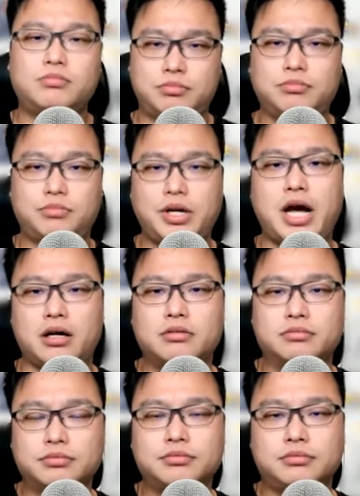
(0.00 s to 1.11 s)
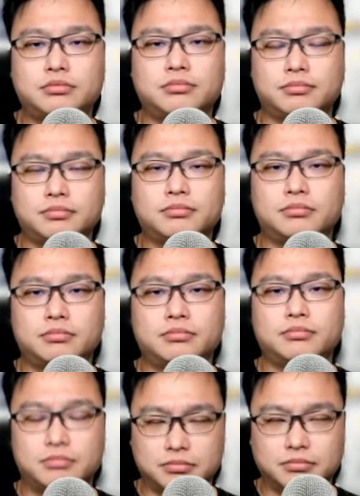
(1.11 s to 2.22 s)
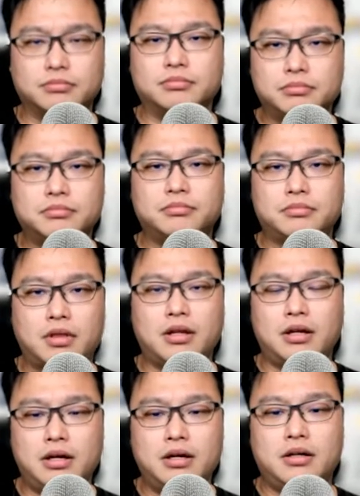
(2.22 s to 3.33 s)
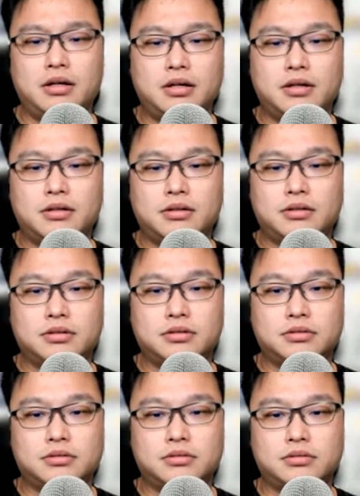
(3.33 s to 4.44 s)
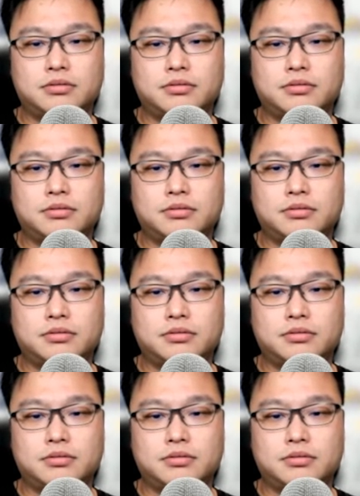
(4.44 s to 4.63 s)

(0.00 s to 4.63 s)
to the CPU and see the CPU can take it. So that's why they tested it in 1080p.